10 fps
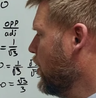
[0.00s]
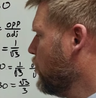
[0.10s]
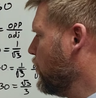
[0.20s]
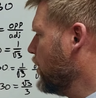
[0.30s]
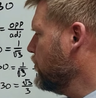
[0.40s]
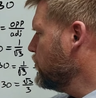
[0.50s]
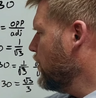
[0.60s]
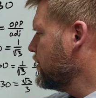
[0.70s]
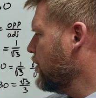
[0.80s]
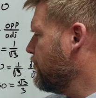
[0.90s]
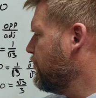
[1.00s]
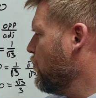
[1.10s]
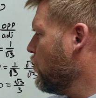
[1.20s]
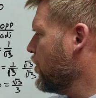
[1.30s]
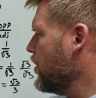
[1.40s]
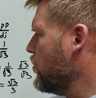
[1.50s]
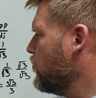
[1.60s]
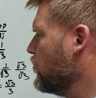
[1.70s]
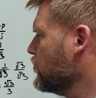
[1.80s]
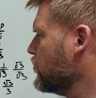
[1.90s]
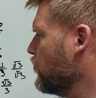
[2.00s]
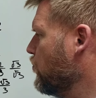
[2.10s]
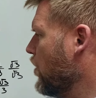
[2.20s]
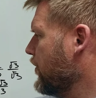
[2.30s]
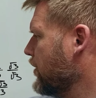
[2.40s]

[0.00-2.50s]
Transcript: When I do so, I say 4 equals 1,